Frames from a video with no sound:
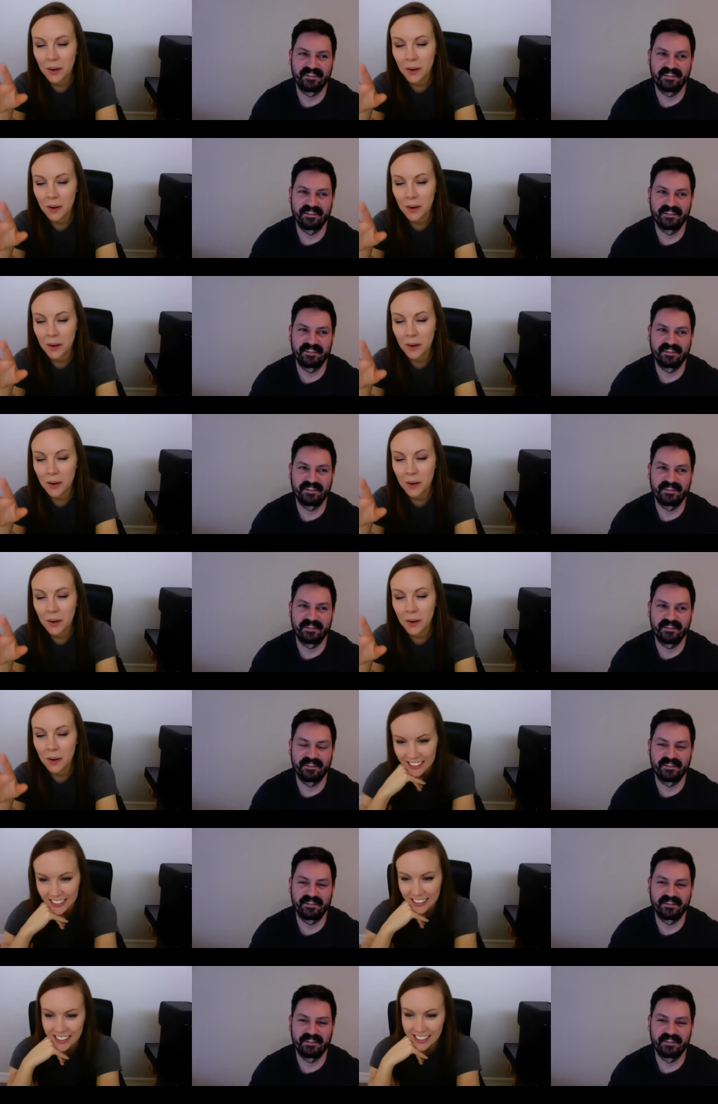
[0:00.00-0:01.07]
Speaker 1: know
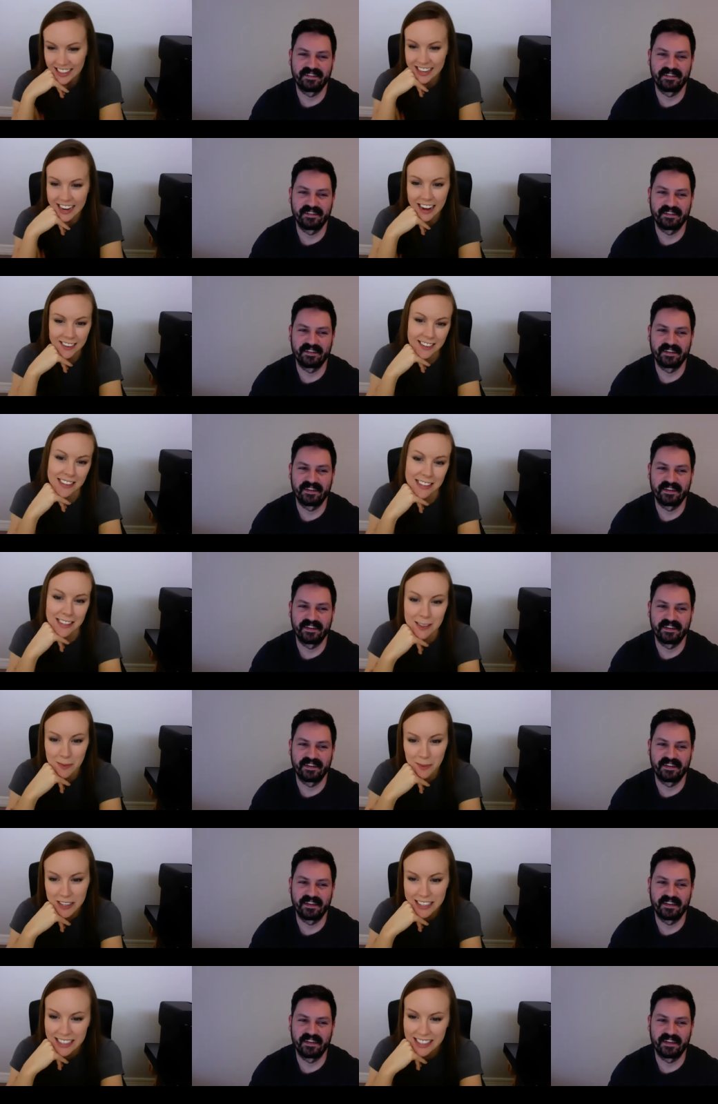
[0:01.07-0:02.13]
Nexus
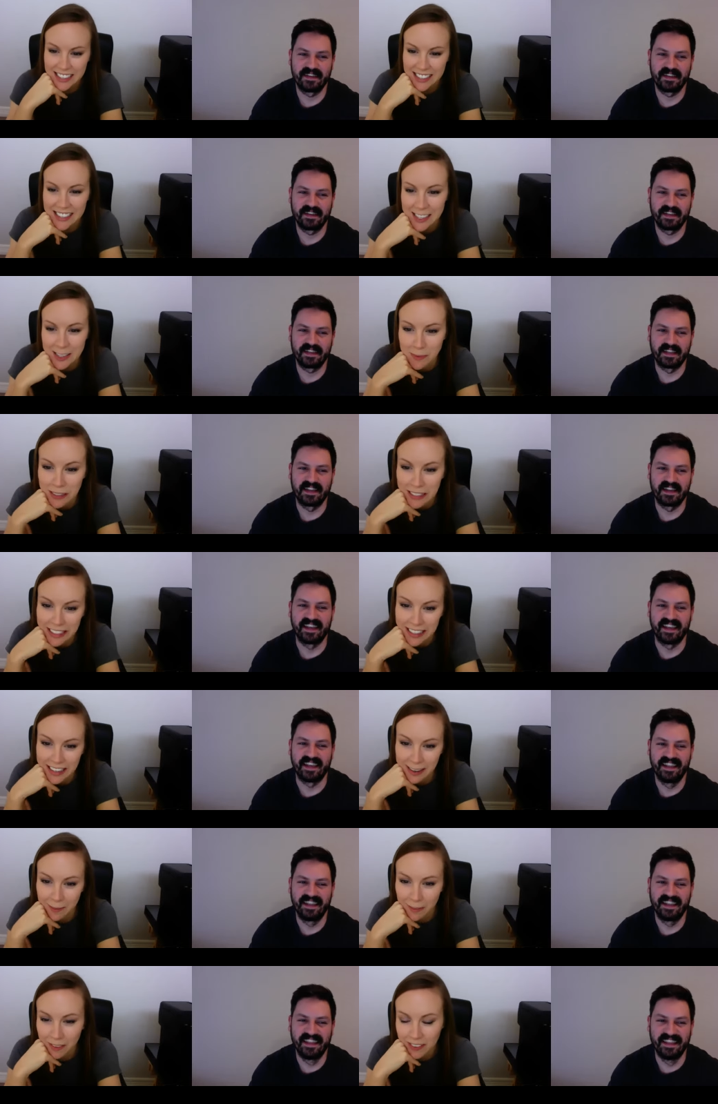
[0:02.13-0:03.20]
was, its beginning
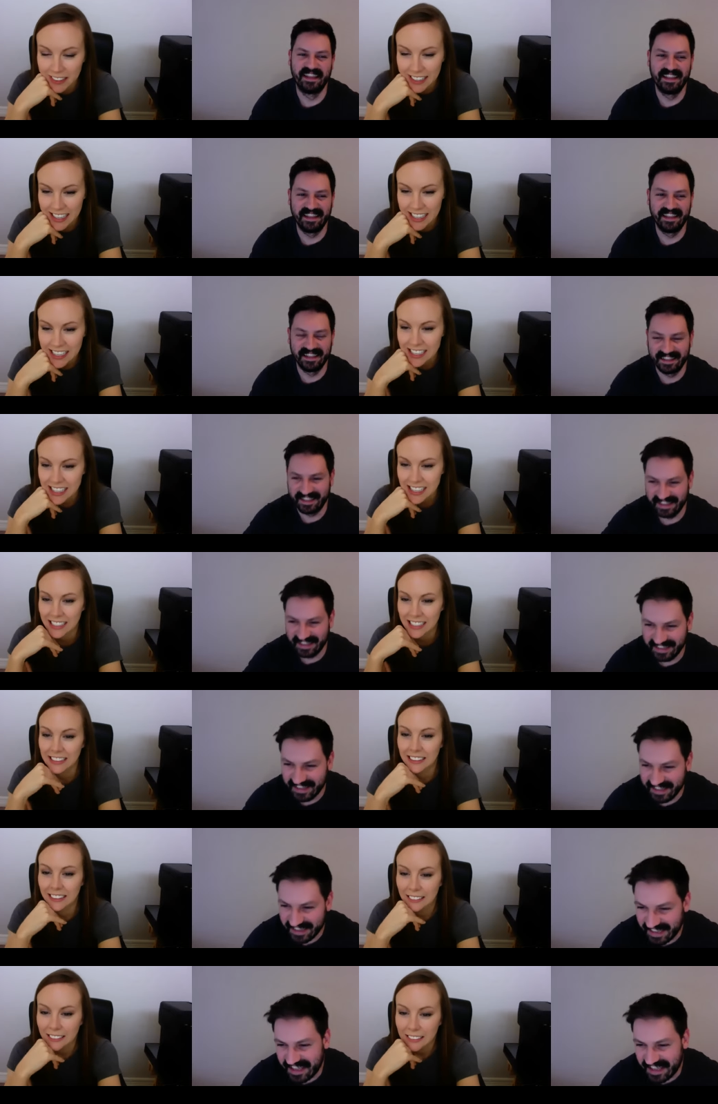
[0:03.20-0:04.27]
point.
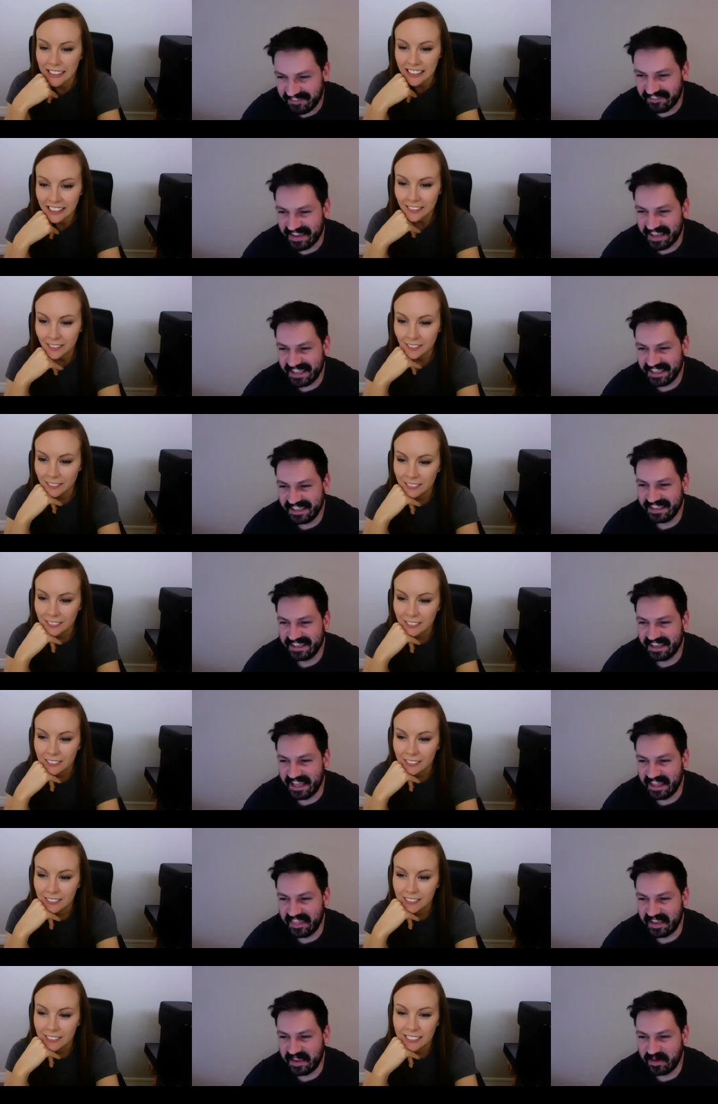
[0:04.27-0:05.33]
Speaker 2: My,
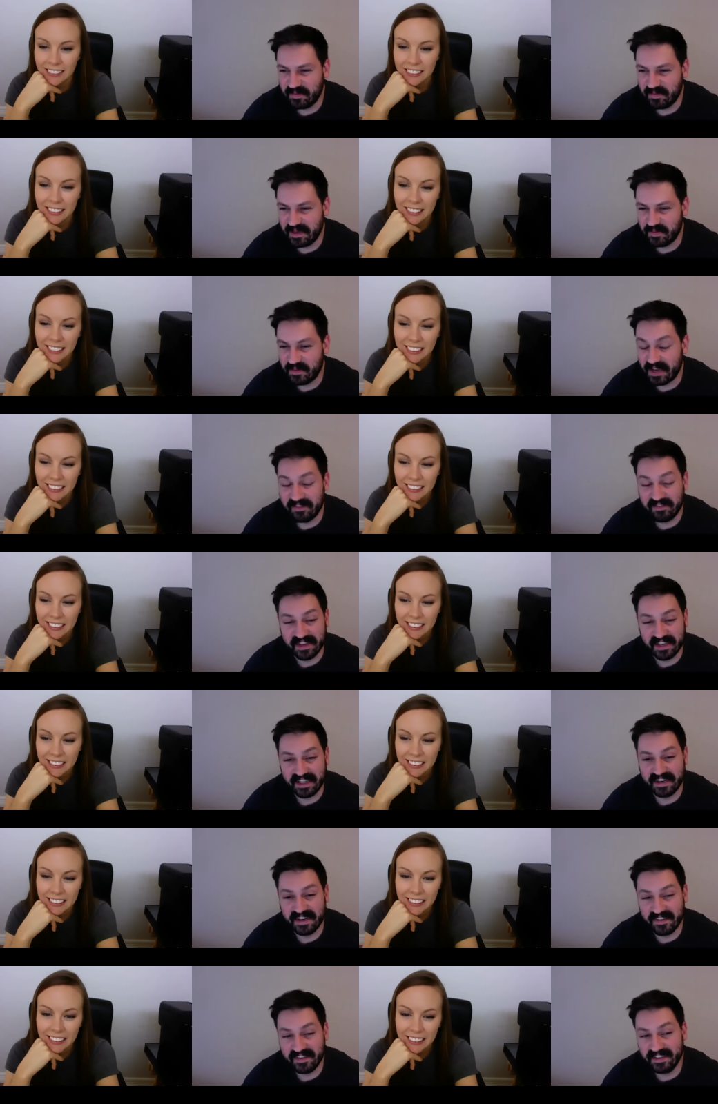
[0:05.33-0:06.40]
I think my Wi-Fi
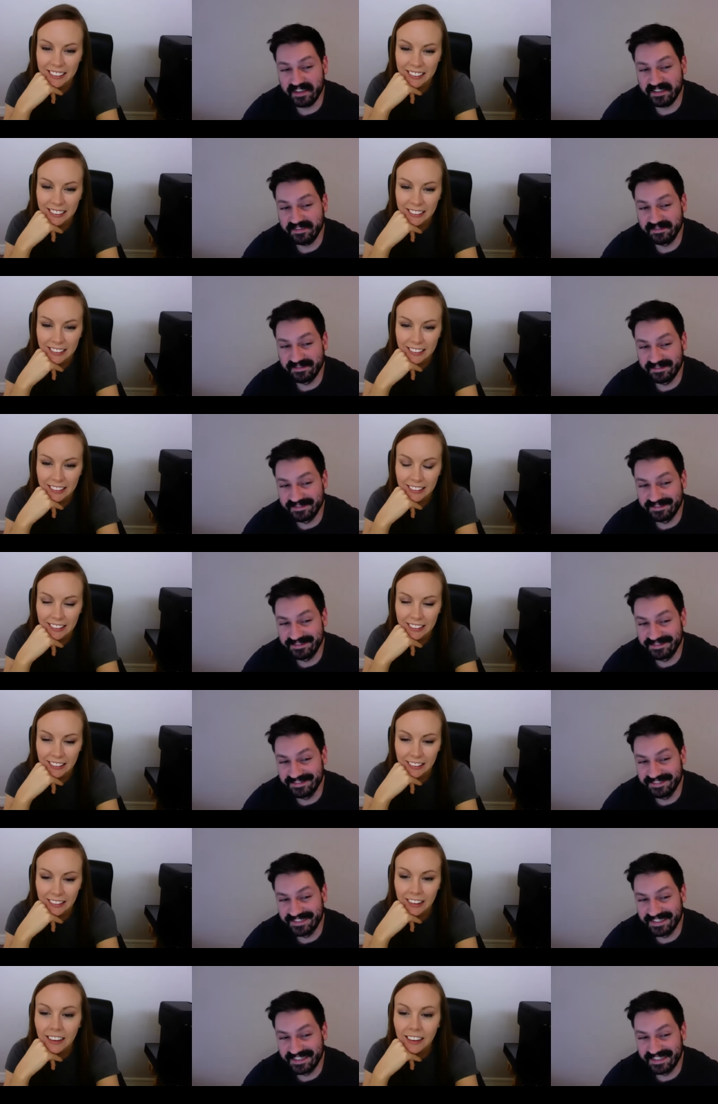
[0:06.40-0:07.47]
cut out again.
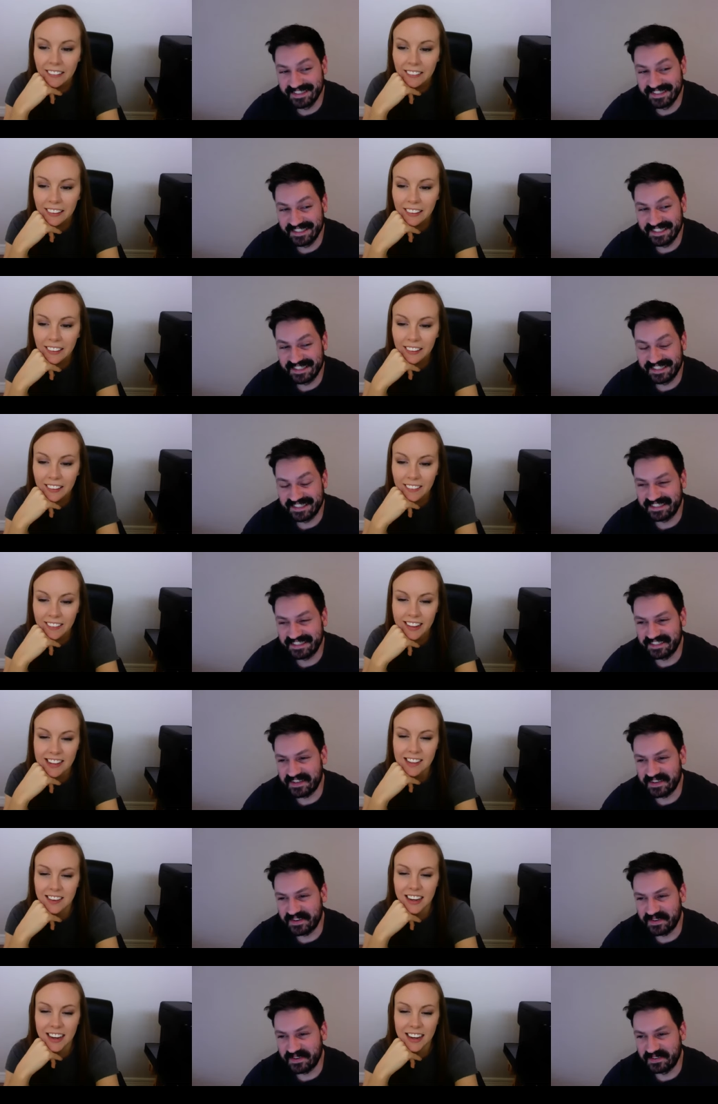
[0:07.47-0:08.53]
Speaker 1: Oh no, that's
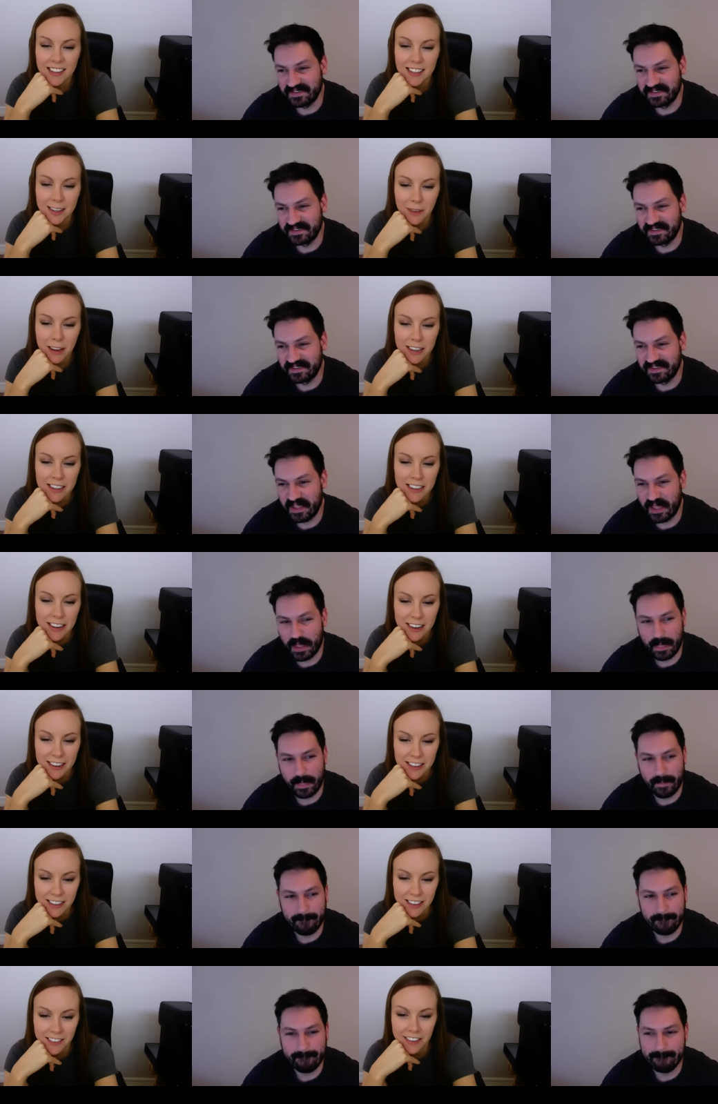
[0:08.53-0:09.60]
okay because I'm actually not
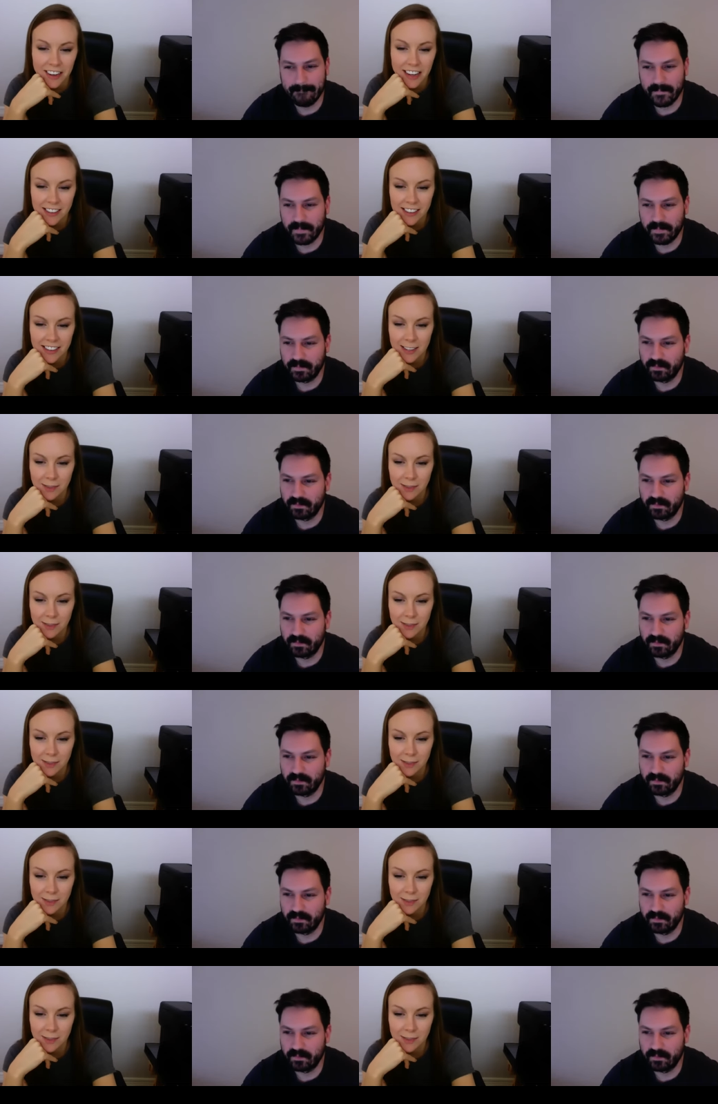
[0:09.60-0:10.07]
sure if Nexus